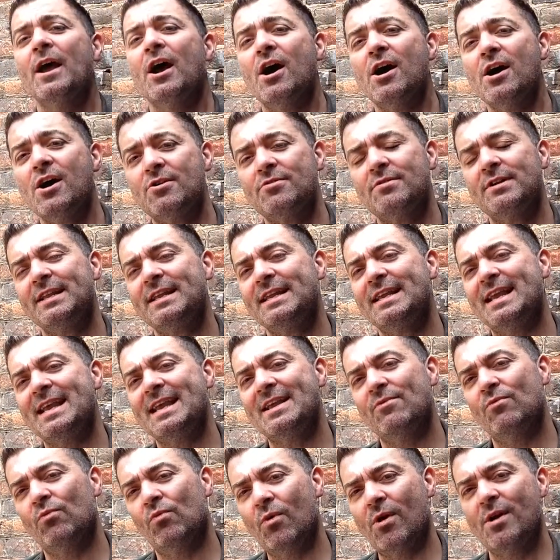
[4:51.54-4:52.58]
Only
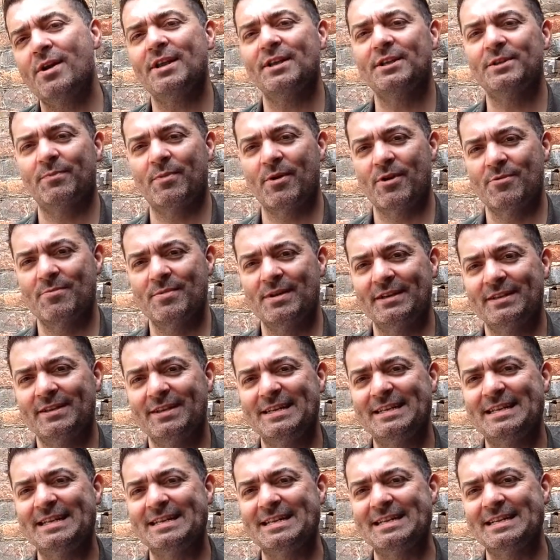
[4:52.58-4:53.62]
in one experiment, he
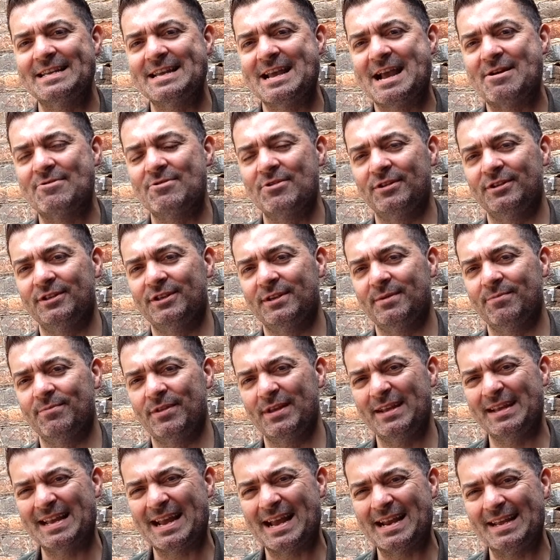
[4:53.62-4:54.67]
didn't count on
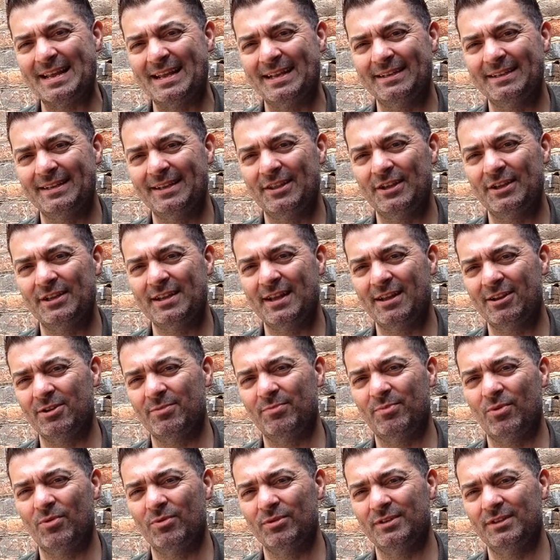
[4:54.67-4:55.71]
something getting into the
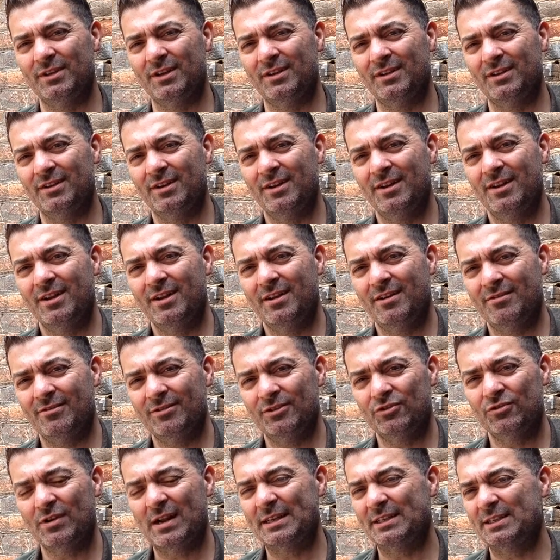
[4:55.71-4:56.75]
teleporter or
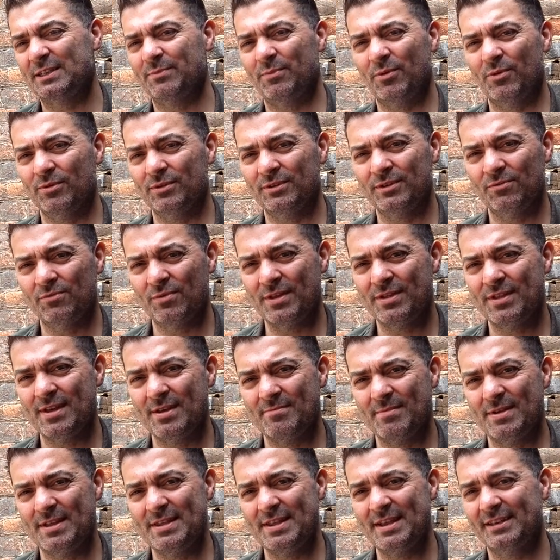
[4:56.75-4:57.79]
transporter with
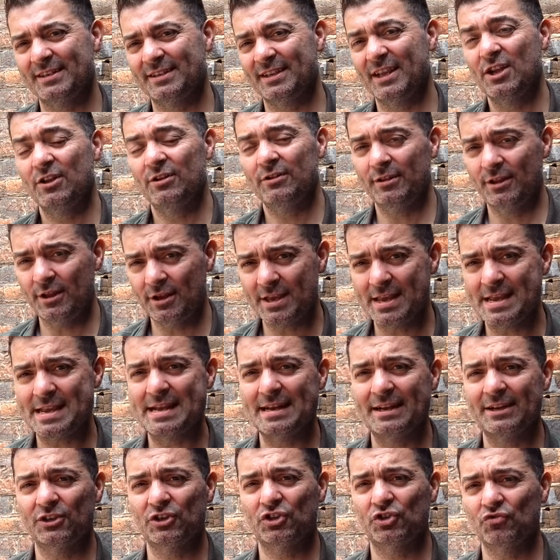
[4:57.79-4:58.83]
him. In this looking
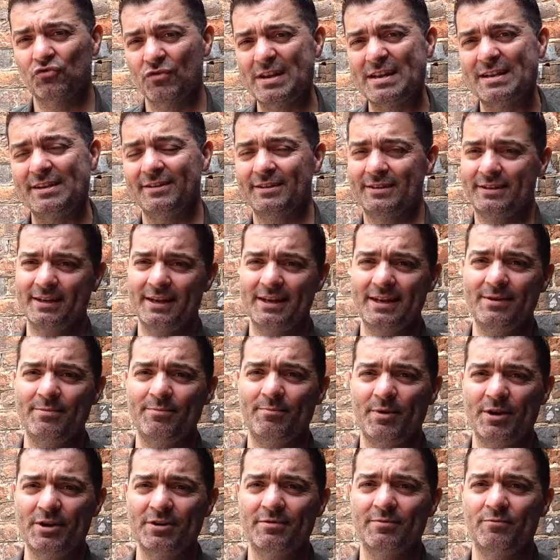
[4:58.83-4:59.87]
at a screen scene,
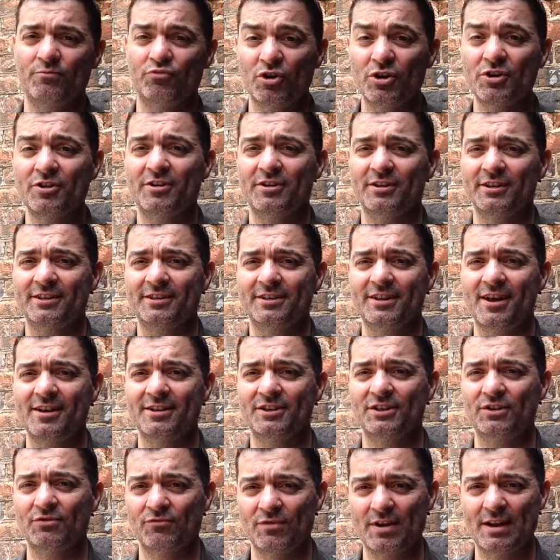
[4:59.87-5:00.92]
Brundle
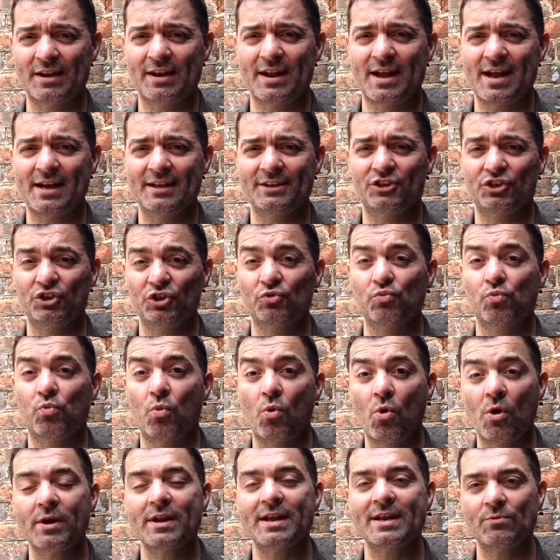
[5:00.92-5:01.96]
starts to realize just
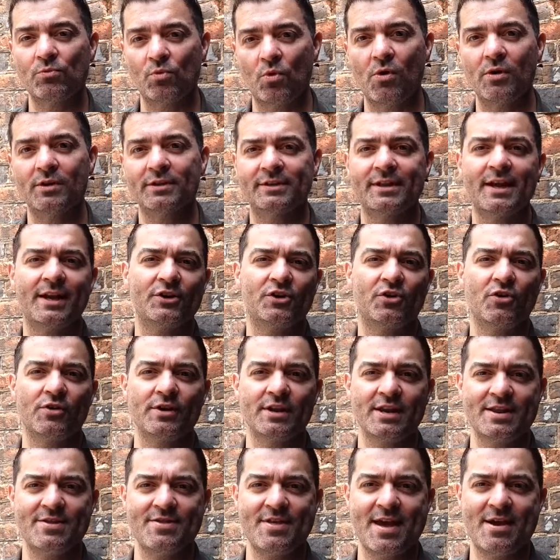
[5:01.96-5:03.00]
what it was that got
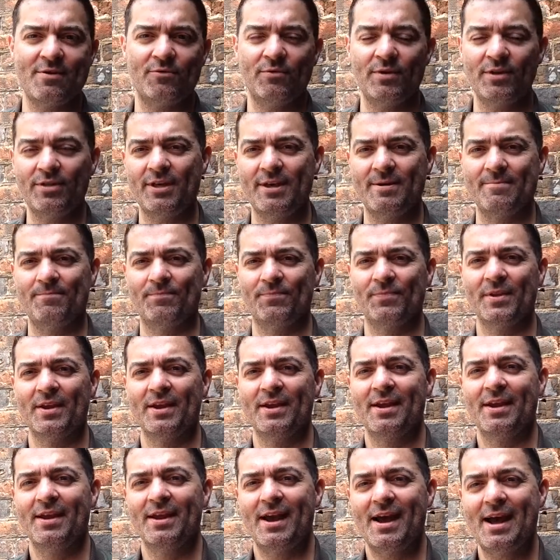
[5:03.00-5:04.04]
in there with him
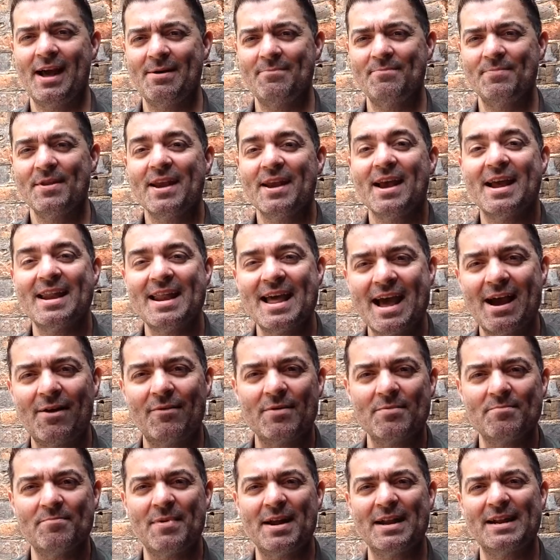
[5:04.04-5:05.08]
um, and how
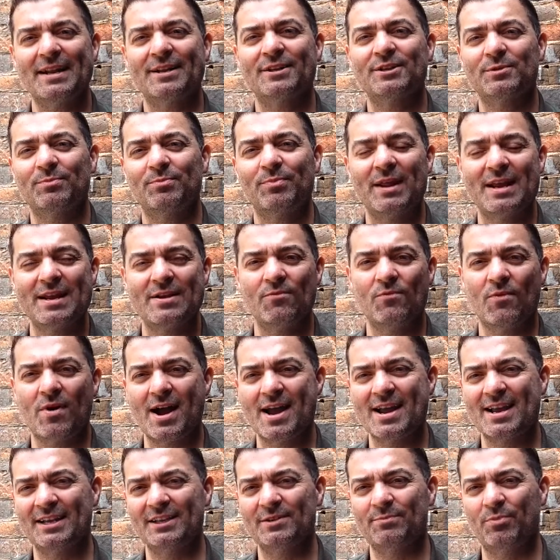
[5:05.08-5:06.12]
it might explain
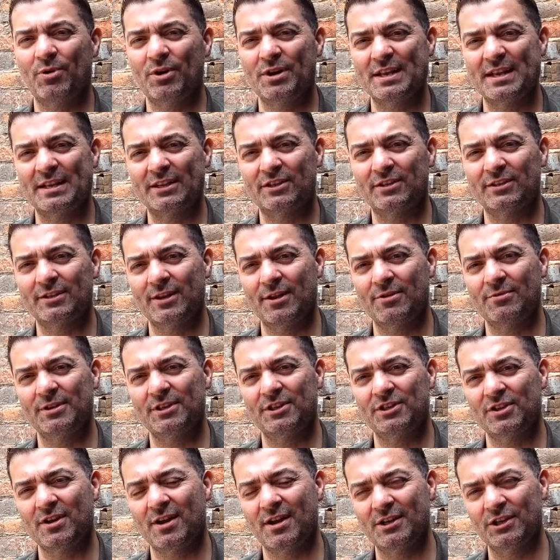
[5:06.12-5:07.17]
why his body is slowly
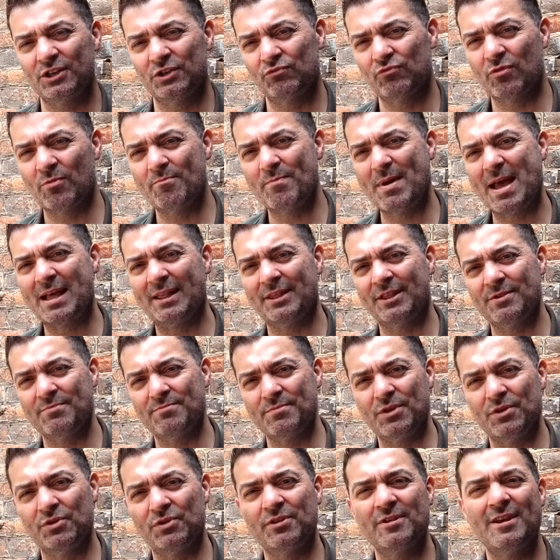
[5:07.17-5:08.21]
starting to rebel and
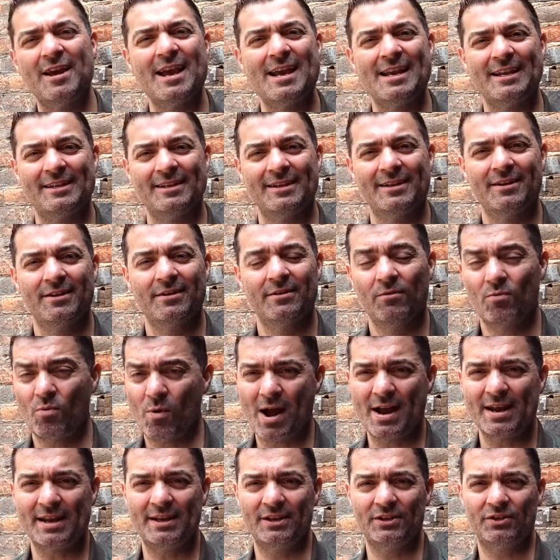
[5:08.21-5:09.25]
mutate,
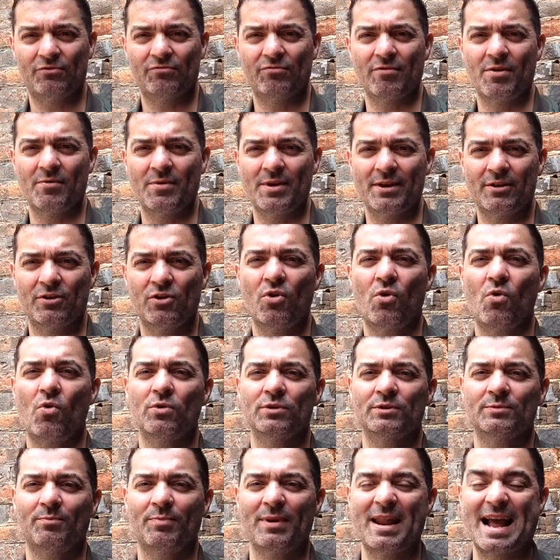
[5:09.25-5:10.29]
why he's growing
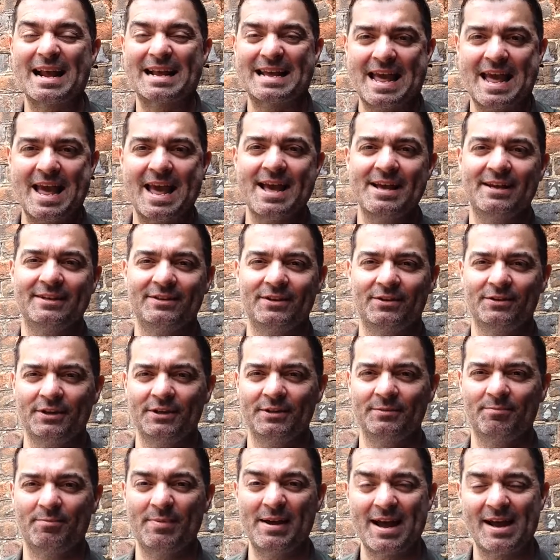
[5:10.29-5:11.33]
coarse black hairs on
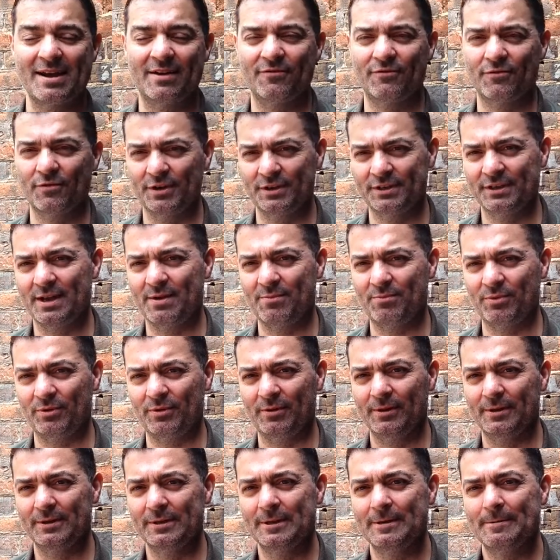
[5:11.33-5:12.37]
his back, for
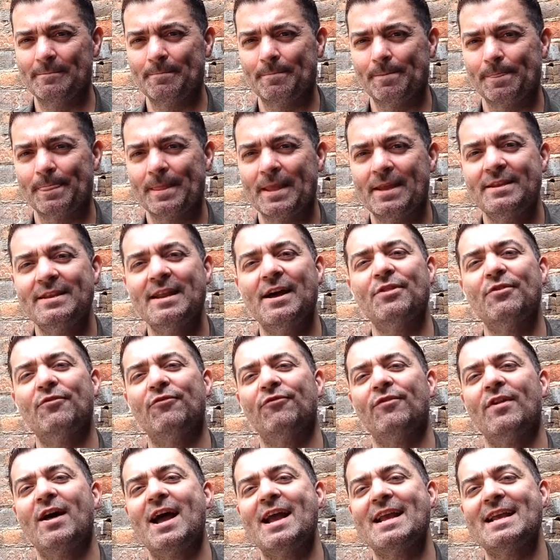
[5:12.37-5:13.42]
example. Now, the
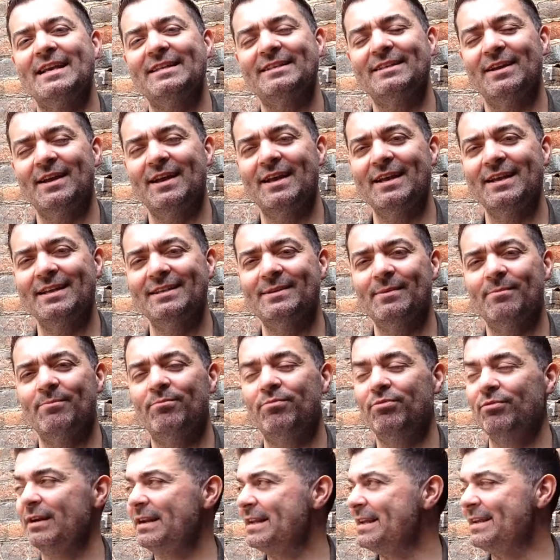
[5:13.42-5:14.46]
fly is a, is a
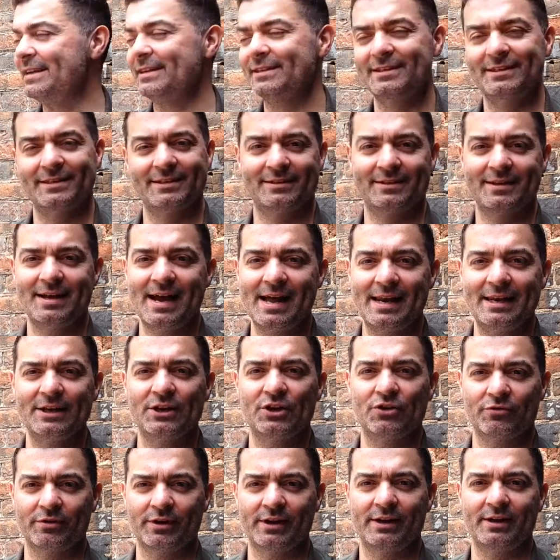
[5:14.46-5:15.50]
brilliant
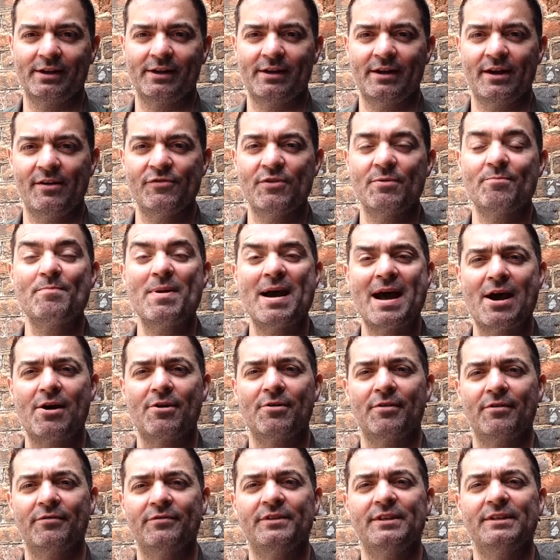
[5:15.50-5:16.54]
allegory of the
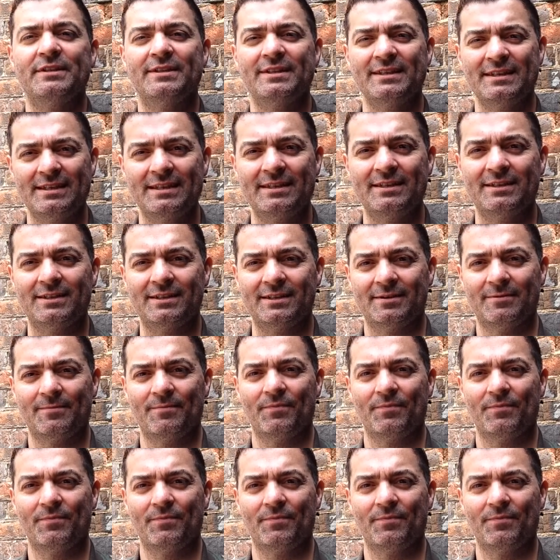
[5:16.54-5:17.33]
power of disease